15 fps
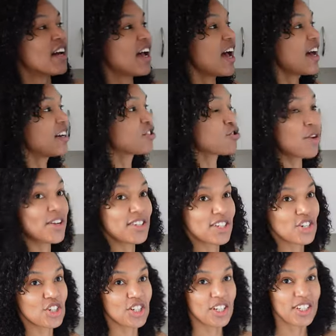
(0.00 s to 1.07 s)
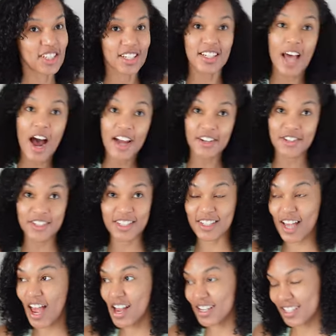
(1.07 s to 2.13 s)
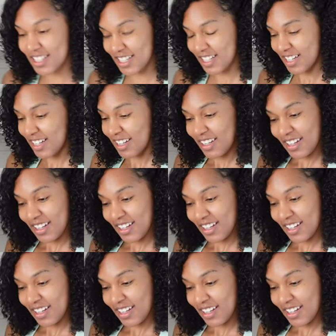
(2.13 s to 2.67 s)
and transitions and titles and text.